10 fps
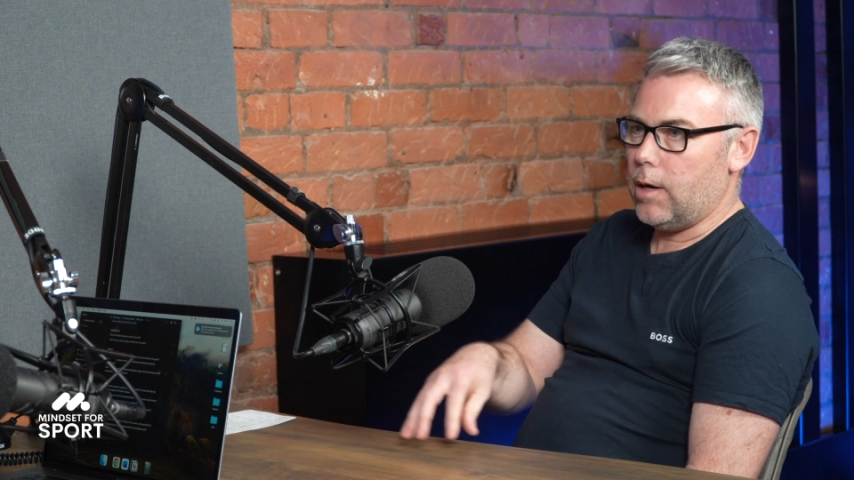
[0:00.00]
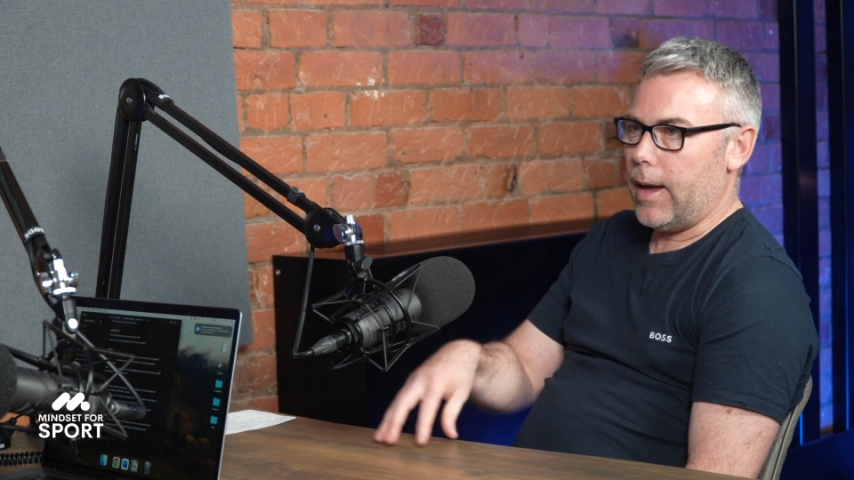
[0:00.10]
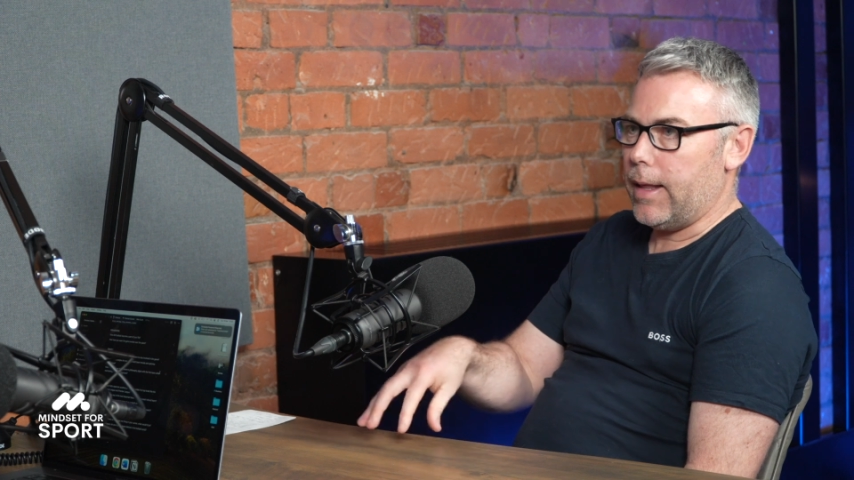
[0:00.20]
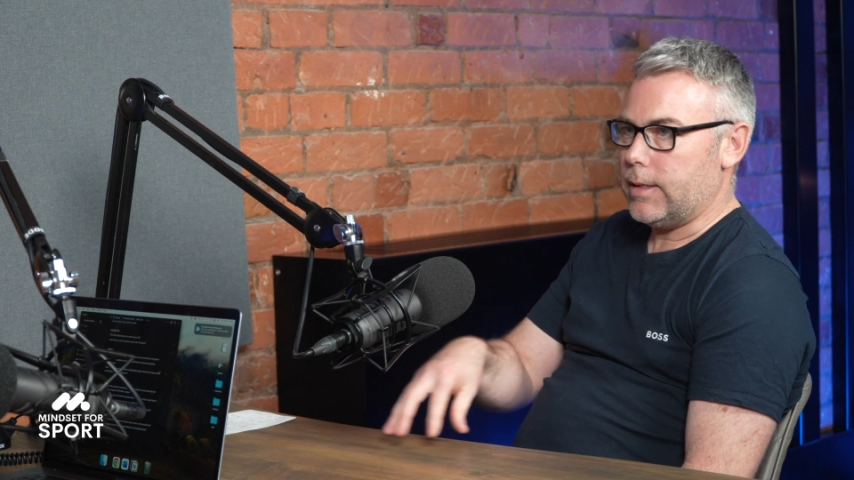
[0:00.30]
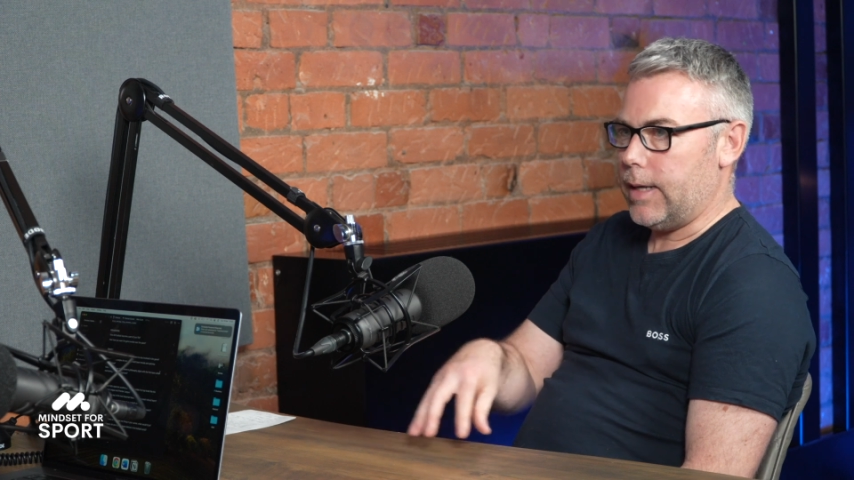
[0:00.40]

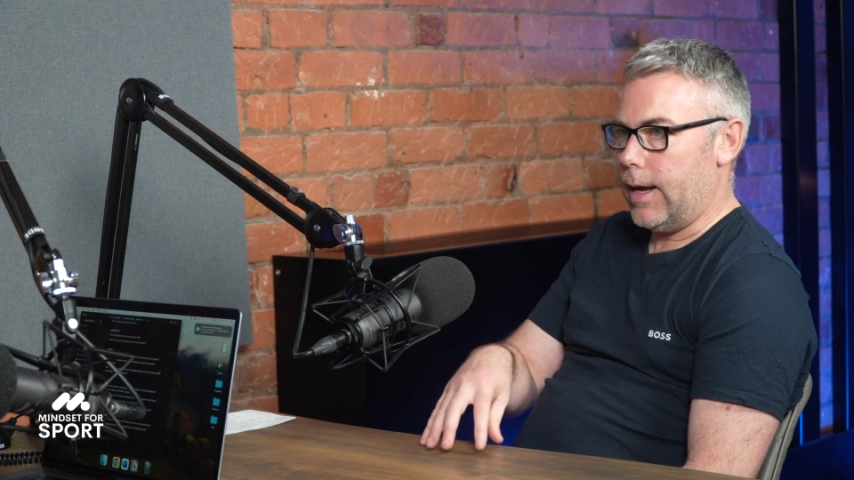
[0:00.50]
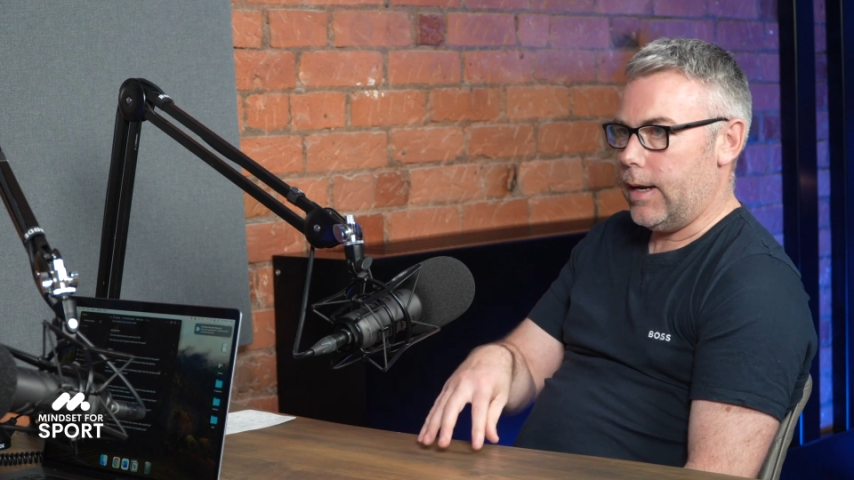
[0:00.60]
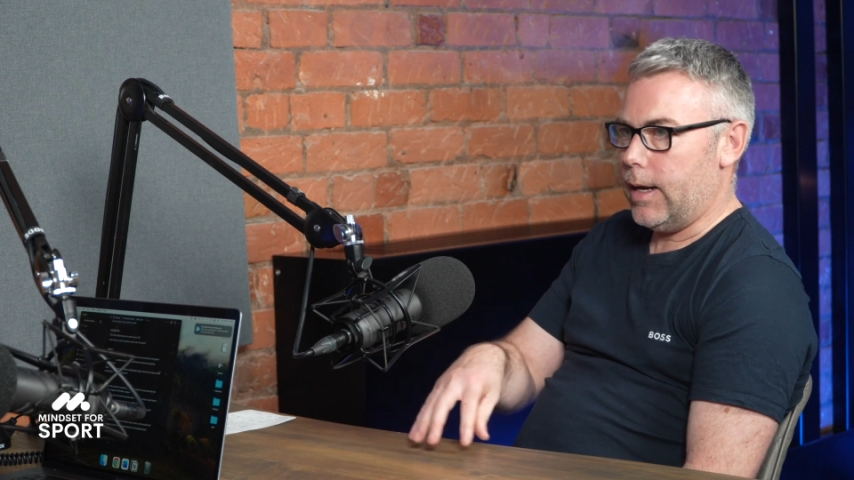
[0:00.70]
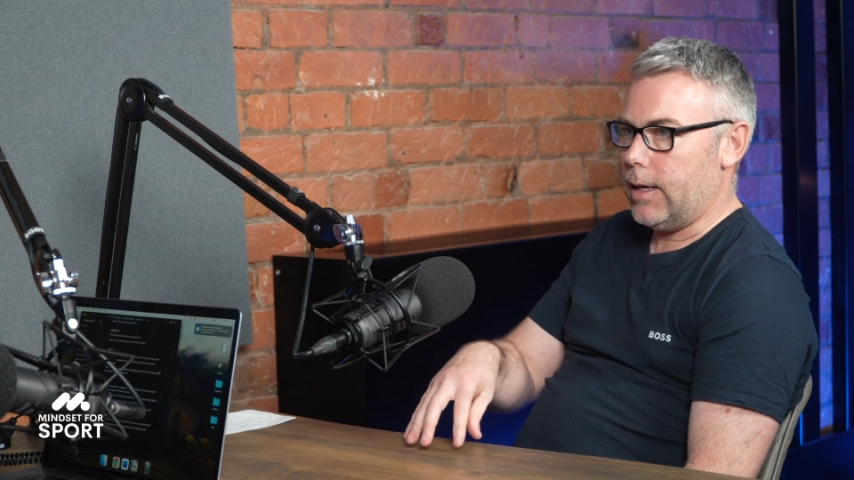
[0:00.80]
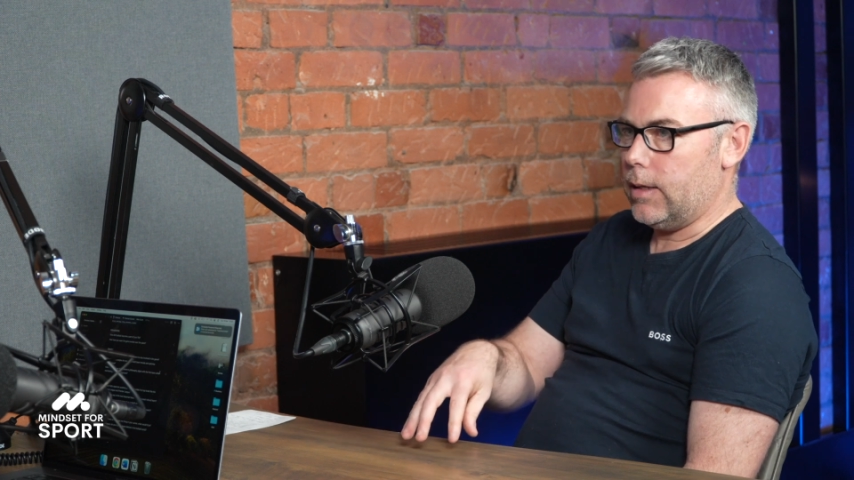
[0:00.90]
learn about
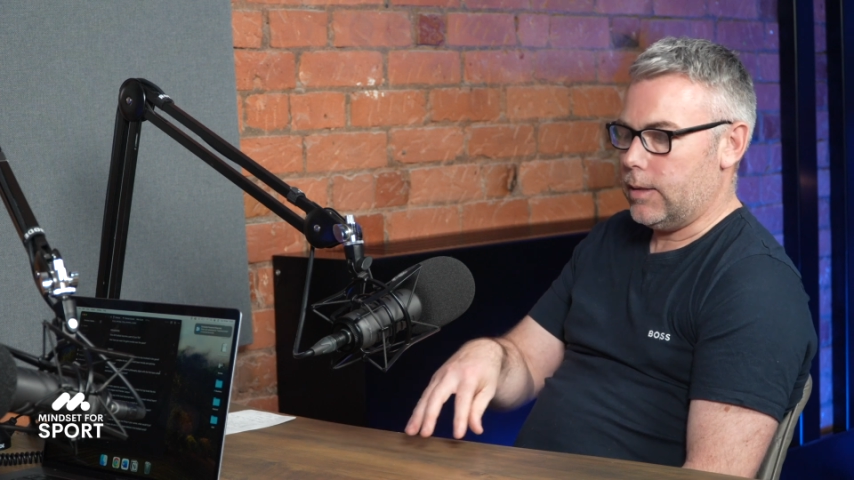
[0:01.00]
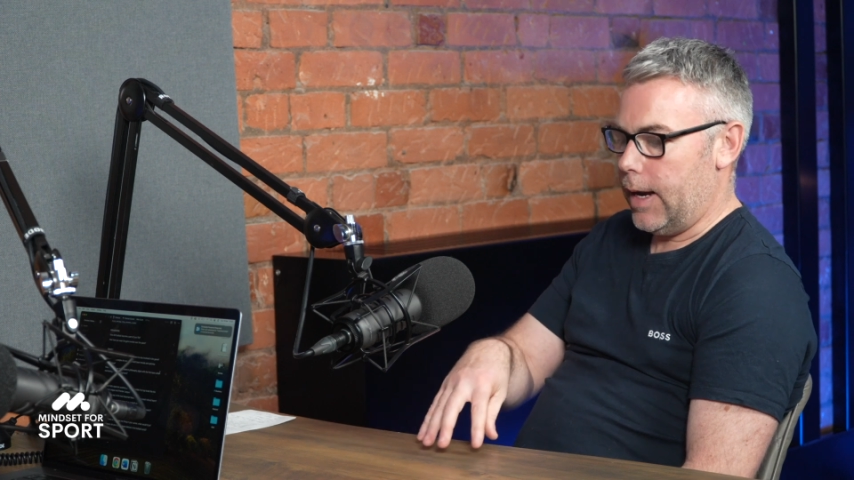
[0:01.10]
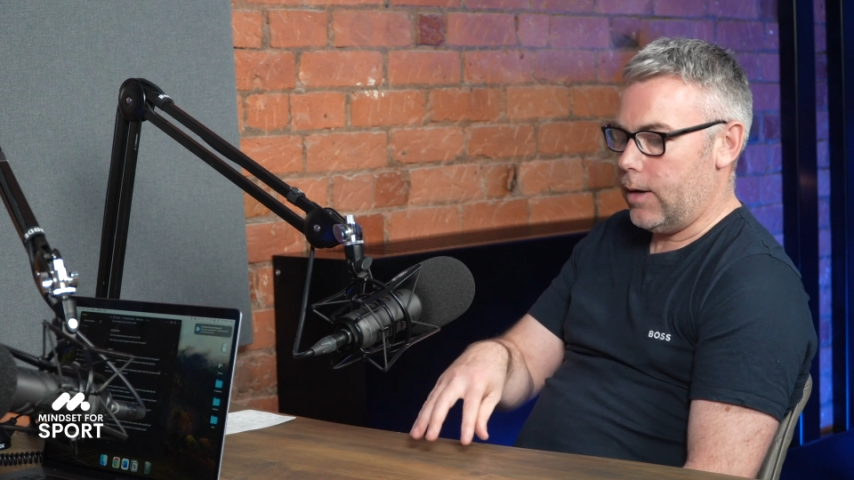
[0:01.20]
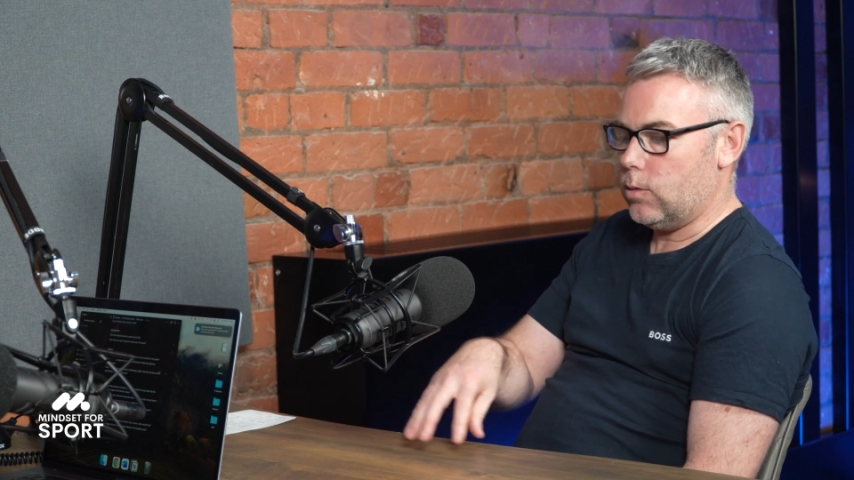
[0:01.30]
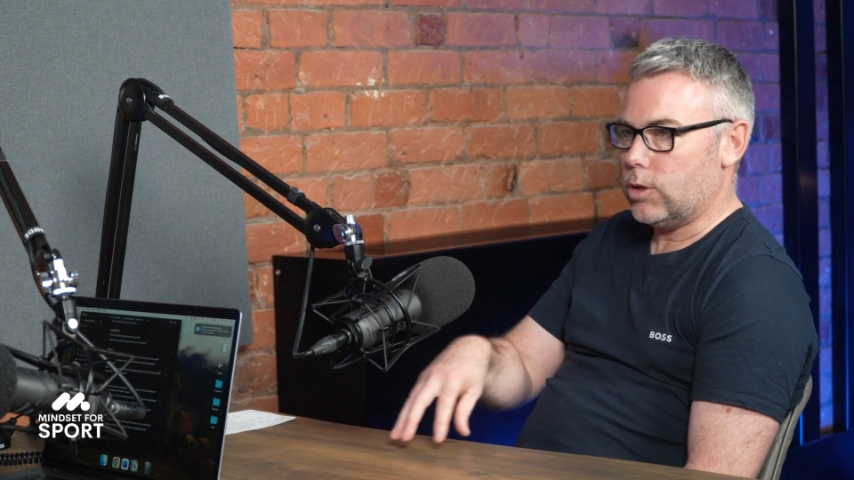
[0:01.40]
the
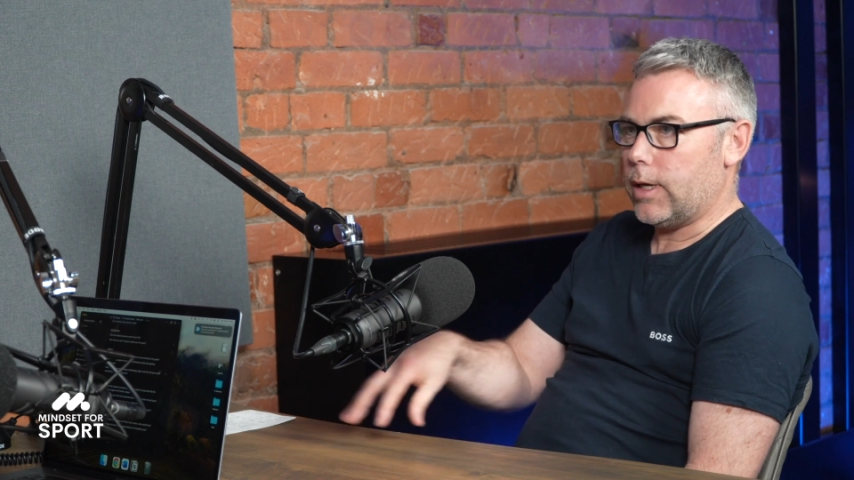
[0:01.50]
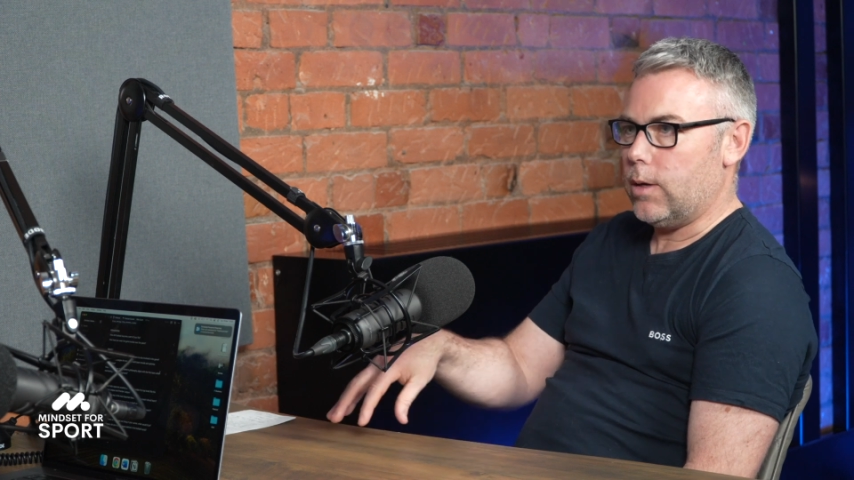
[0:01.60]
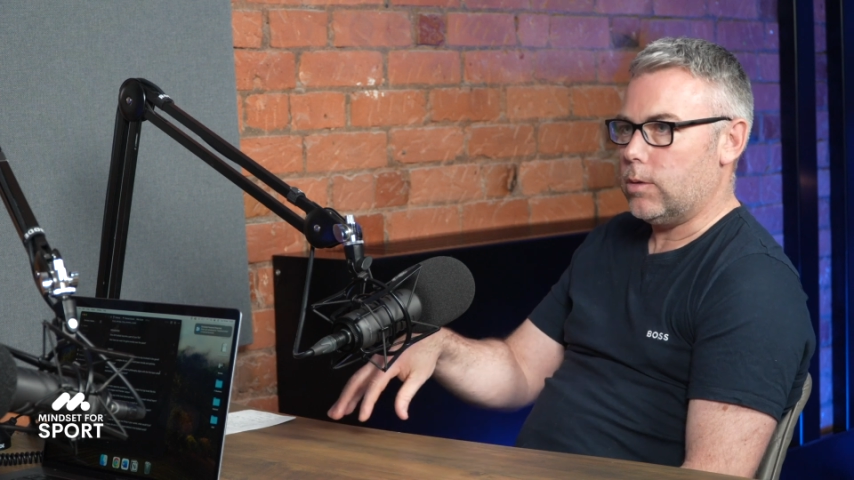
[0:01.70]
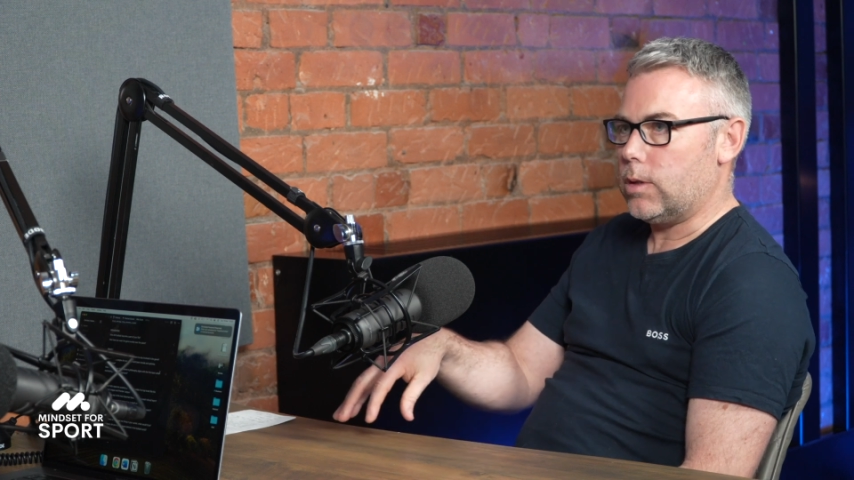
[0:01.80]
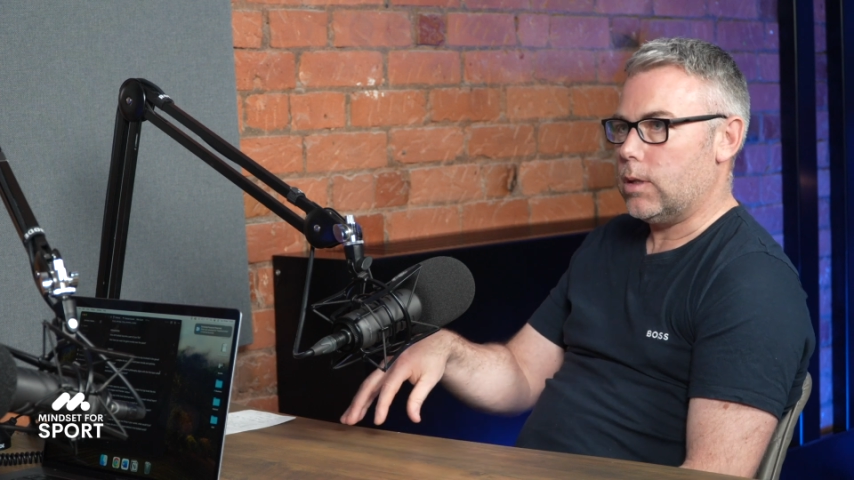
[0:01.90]
technical
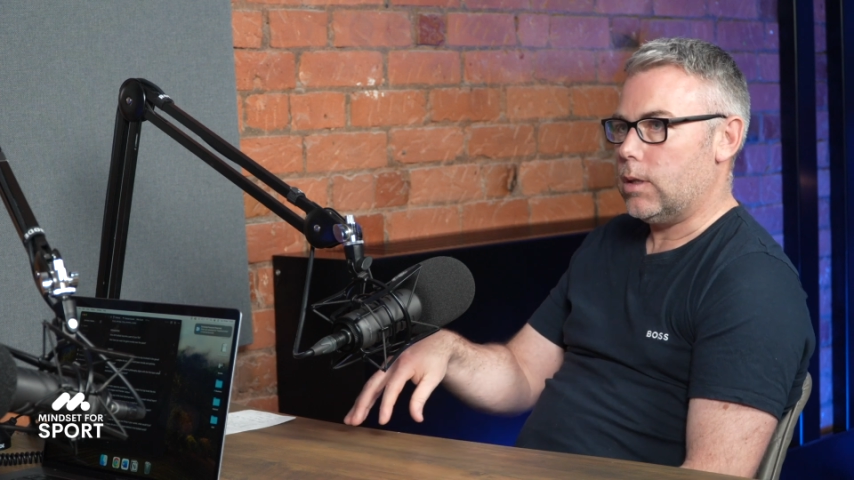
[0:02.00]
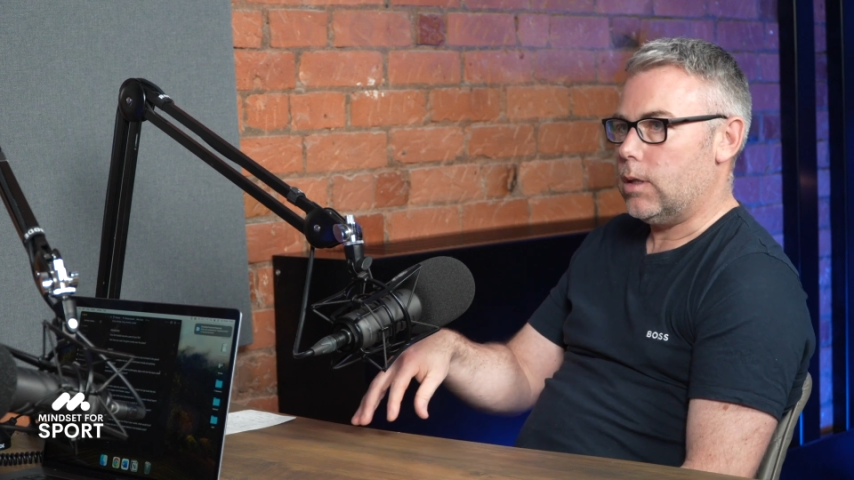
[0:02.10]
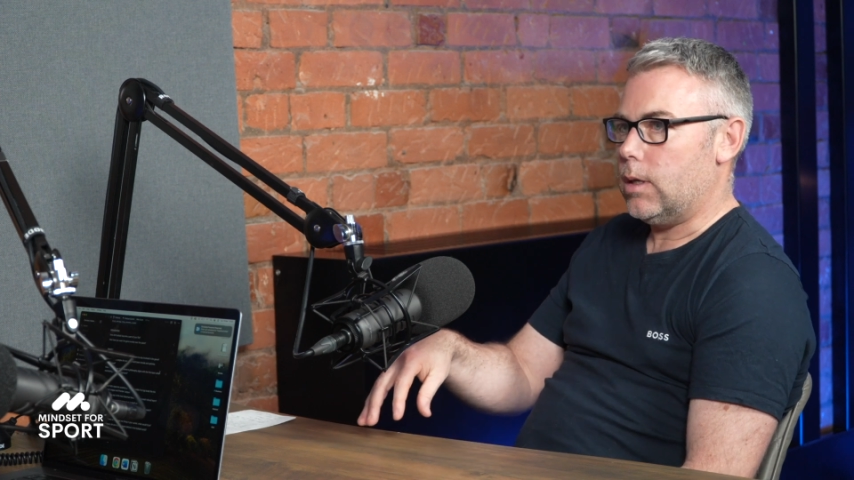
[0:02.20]
skills.